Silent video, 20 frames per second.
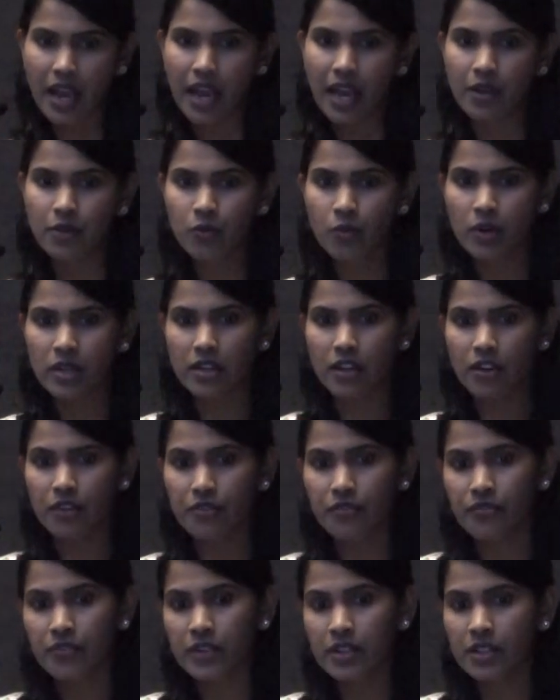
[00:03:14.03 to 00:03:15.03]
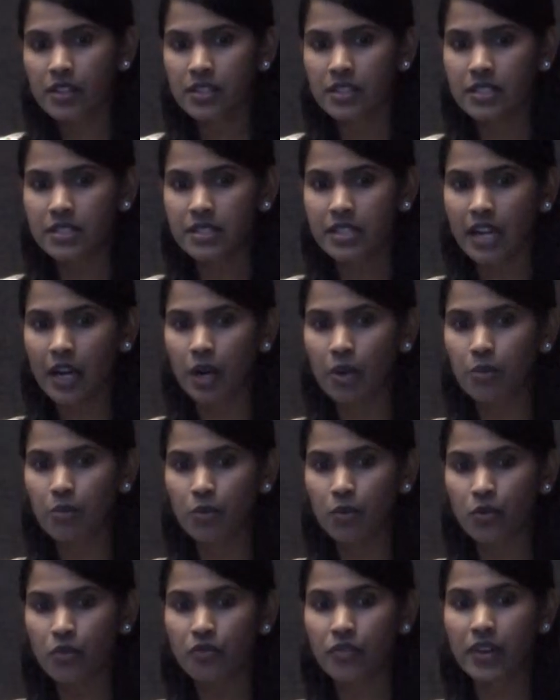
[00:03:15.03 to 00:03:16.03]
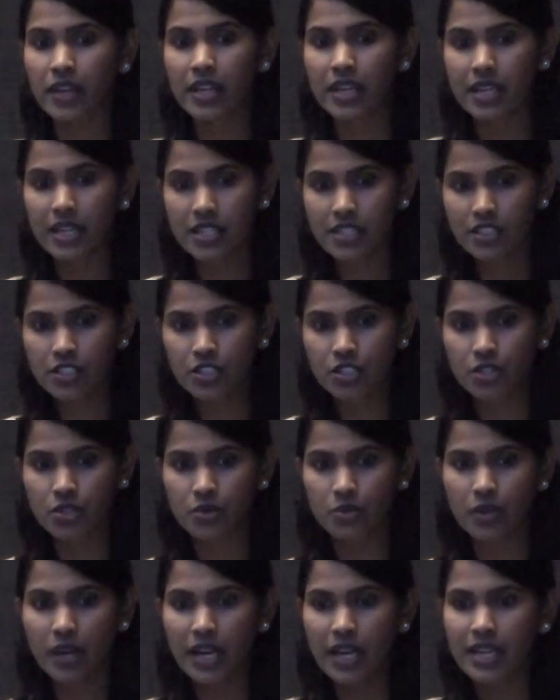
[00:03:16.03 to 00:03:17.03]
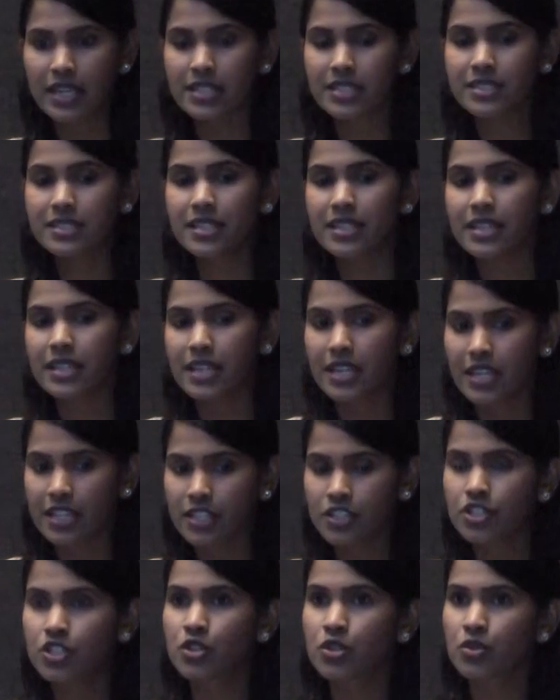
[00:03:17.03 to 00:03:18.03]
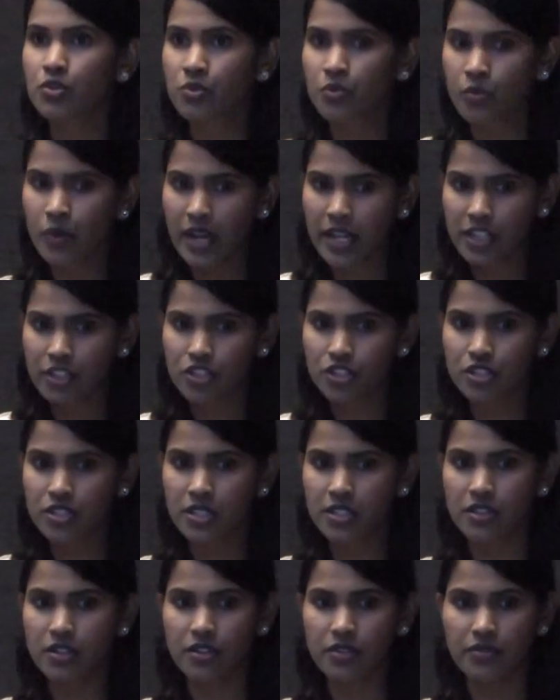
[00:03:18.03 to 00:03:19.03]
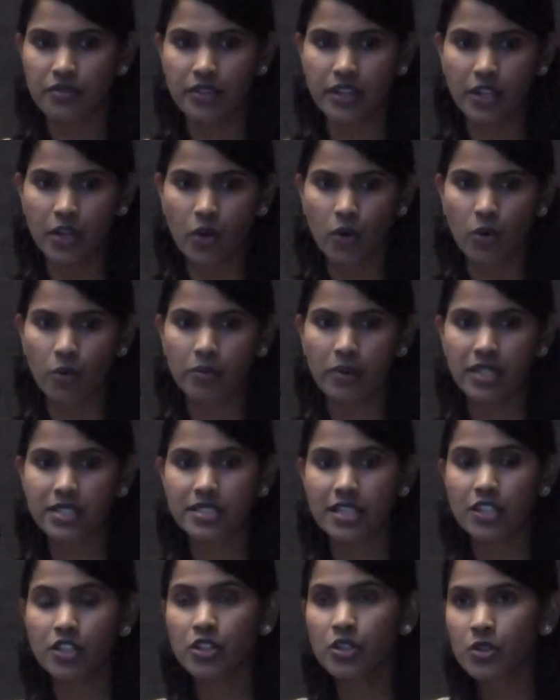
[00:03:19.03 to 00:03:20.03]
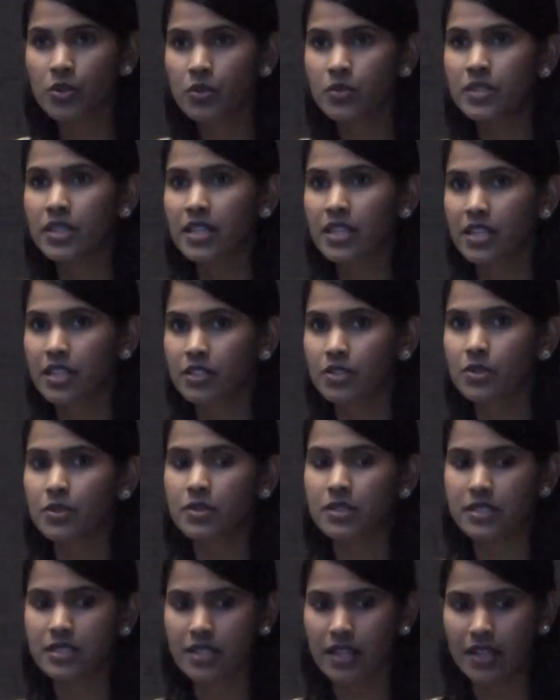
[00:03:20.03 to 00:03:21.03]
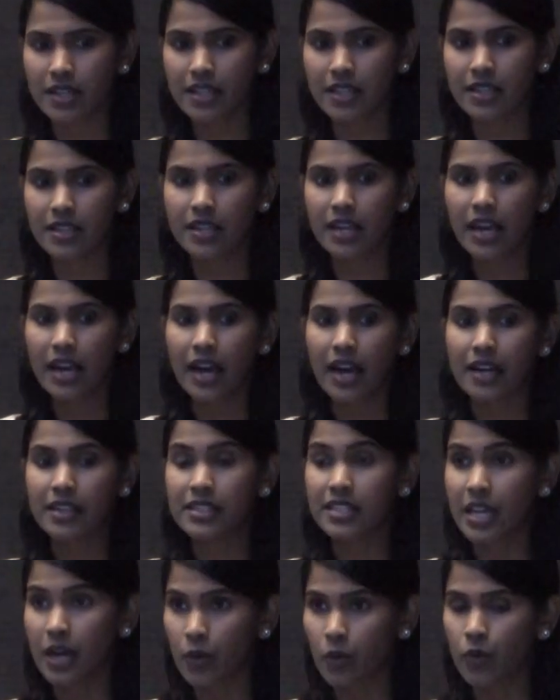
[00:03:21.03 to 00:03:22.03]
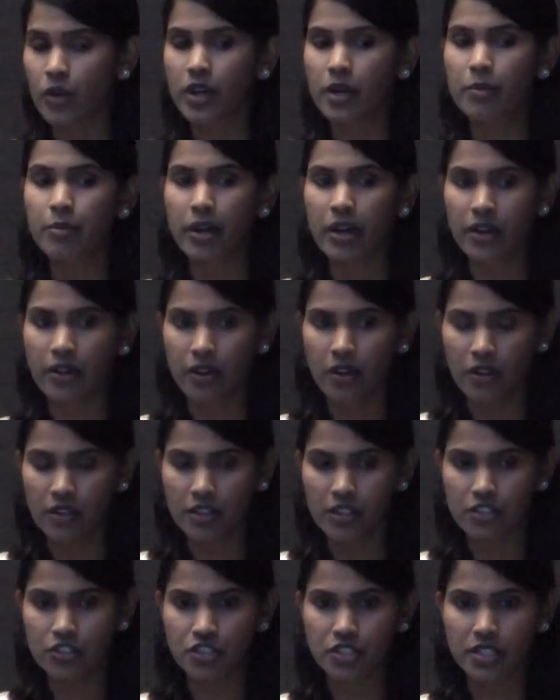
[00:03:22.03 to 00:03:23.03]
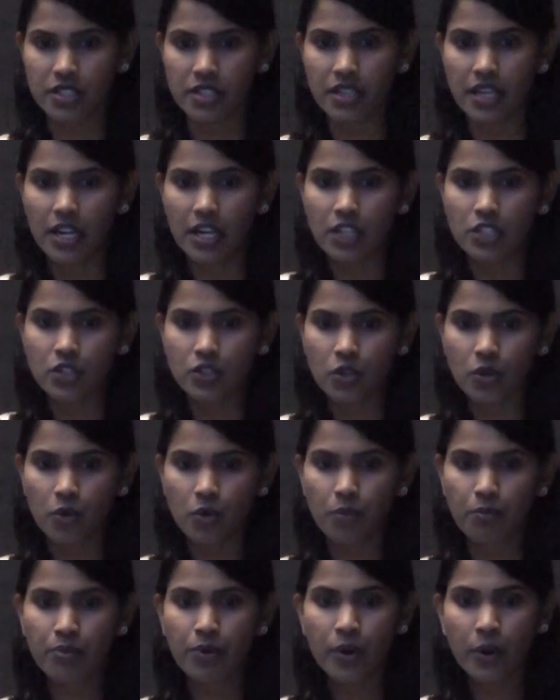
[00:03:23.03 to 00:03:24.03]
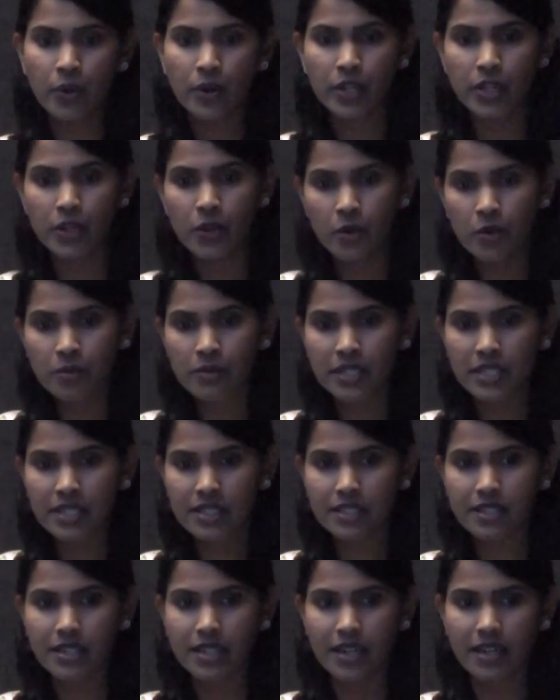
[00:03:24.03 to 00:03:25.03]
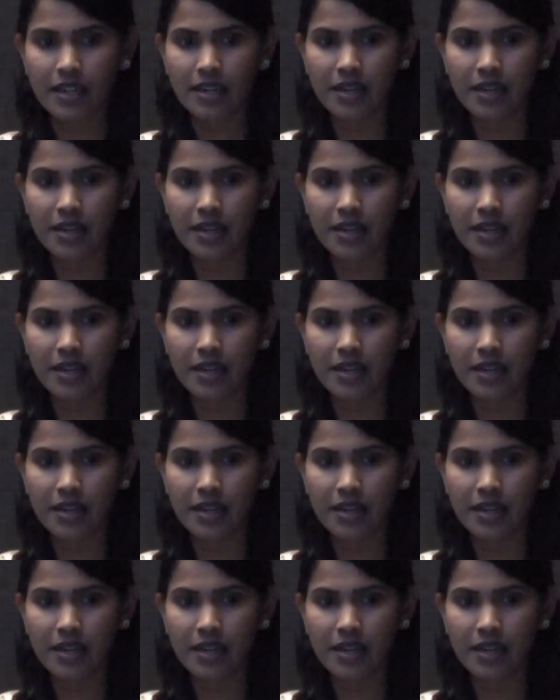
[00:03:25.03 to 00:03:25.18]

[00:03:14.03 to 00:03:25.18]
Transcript: And what our field is now moving into is the integration of the omics and using it to study network biology. So proteomic